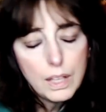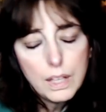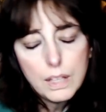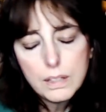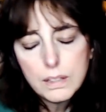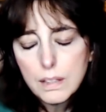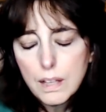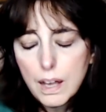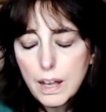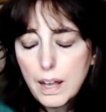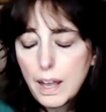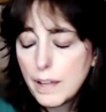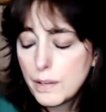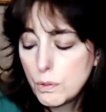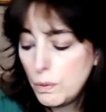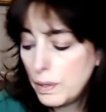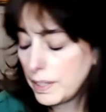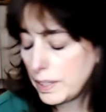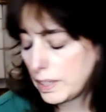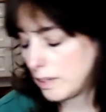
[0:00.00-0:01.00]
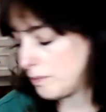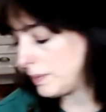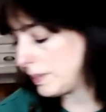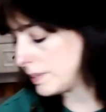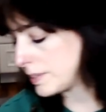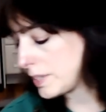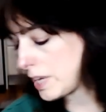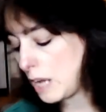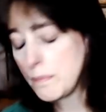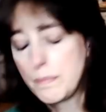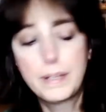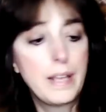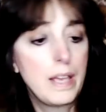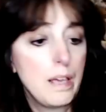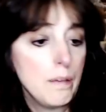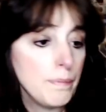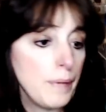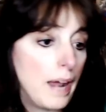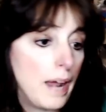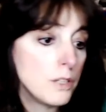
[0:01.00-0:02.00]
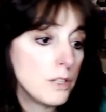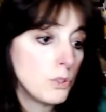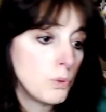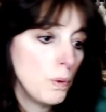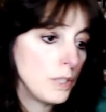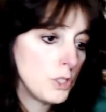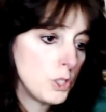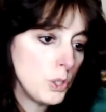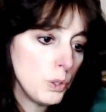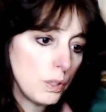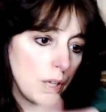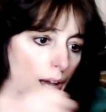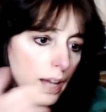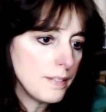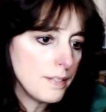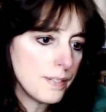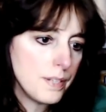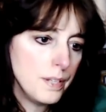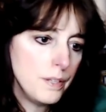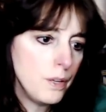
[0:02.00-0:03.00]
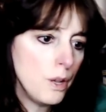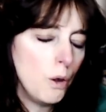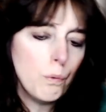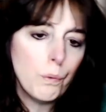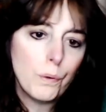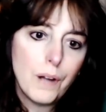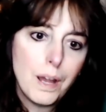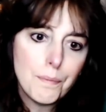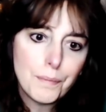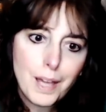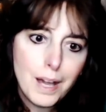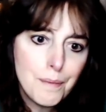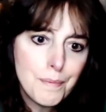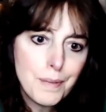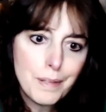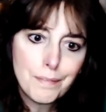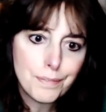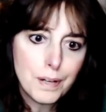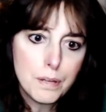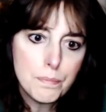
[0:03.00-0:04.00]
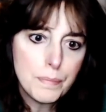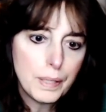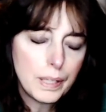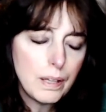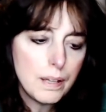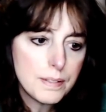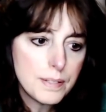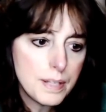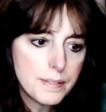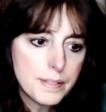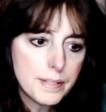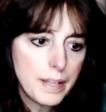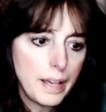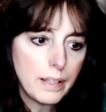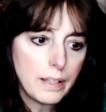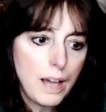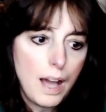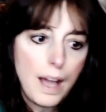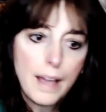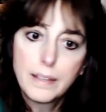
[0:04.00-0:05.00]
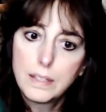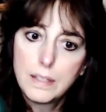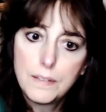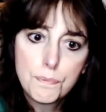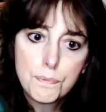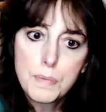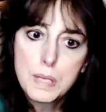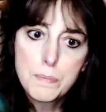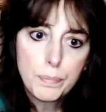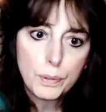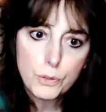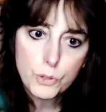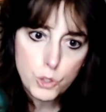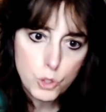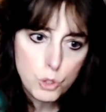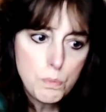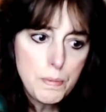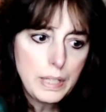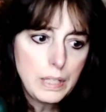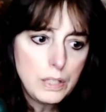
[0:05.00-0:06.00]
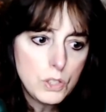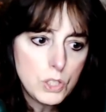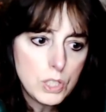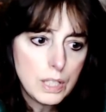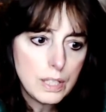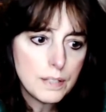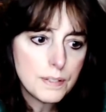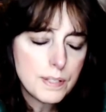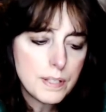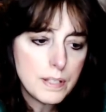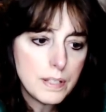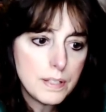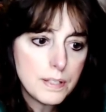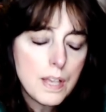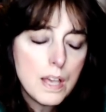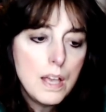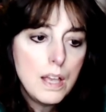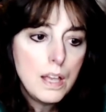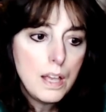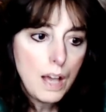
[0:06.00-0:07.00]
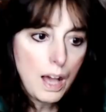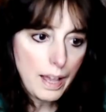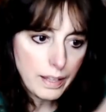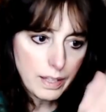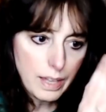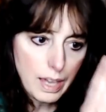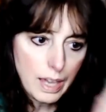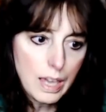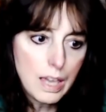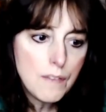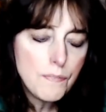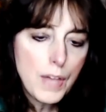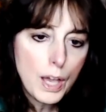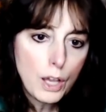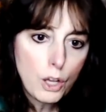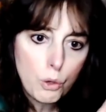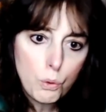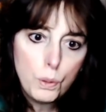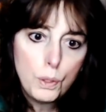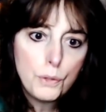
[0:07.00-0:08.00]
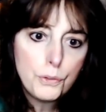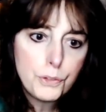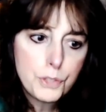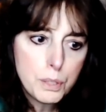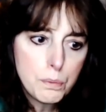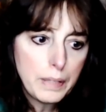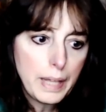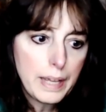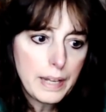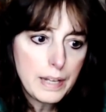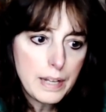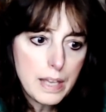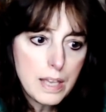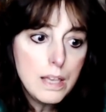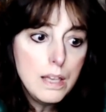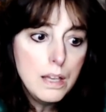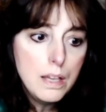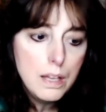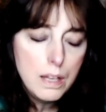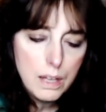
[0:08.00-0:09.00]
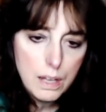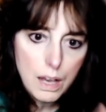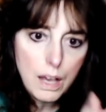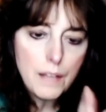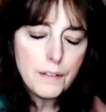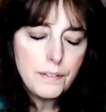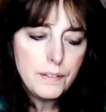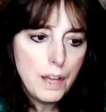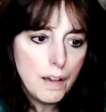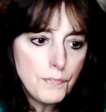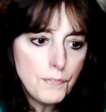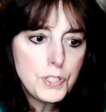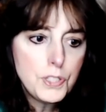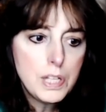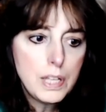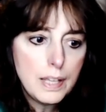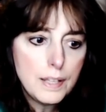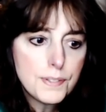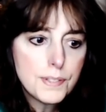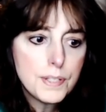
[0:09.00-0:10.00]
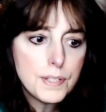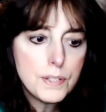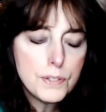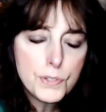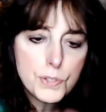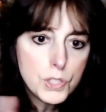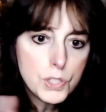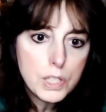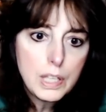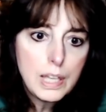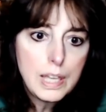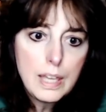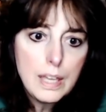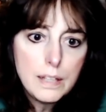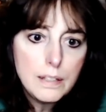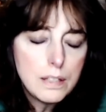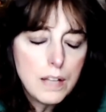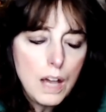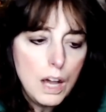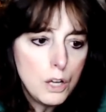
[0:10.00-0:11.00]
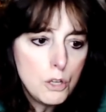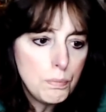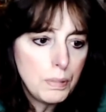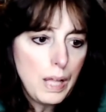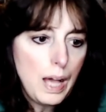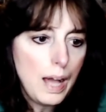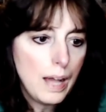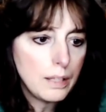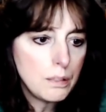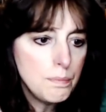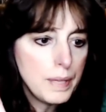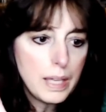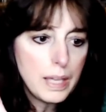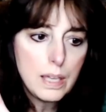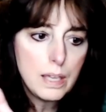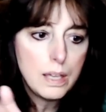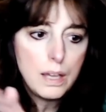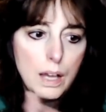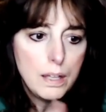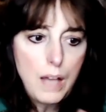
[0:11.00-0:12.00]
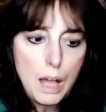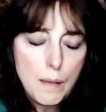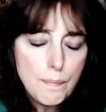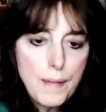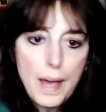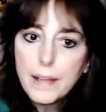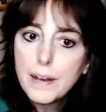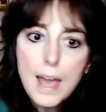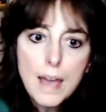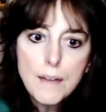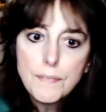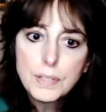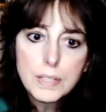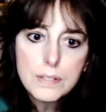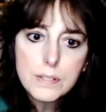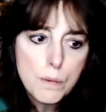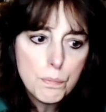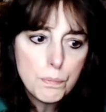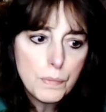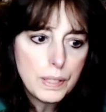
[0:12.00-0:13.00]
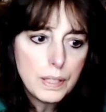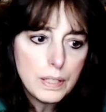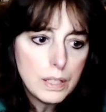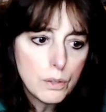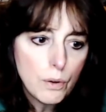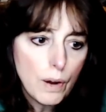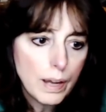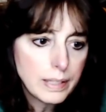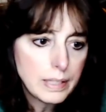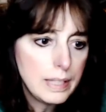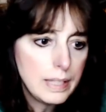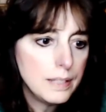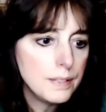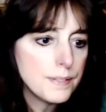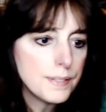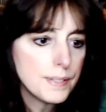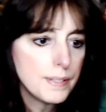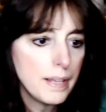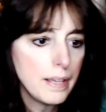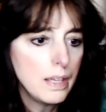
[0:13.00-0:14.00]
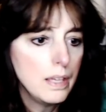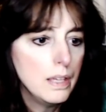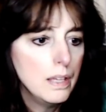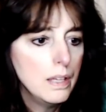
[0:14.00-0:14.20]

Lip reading: now, I don't want to give them the time of day, but I just want you guys to know where I'm coming from, because it's like I give people too many chances. I gave that quilted lady enough chances. She can't unblock me. I'm not having someone in here I can't see.